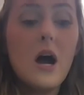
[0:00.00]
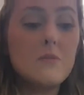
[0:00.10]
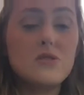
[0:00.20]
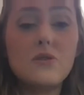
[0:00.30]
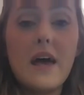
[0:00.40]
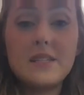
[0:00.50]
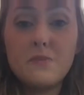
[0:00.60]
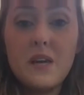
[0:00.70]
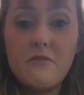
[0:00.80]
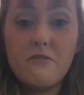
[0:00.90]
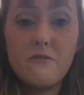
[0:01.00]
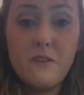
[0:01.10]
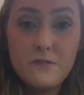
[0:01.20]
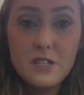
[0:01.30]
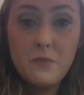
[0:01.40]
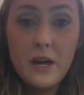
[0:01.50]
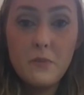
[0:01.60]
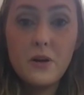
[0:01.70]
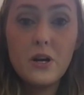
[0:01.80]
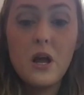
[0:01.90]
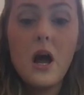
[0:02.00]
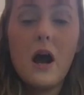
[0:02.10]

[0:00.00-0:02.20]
So the SPF 50 paper,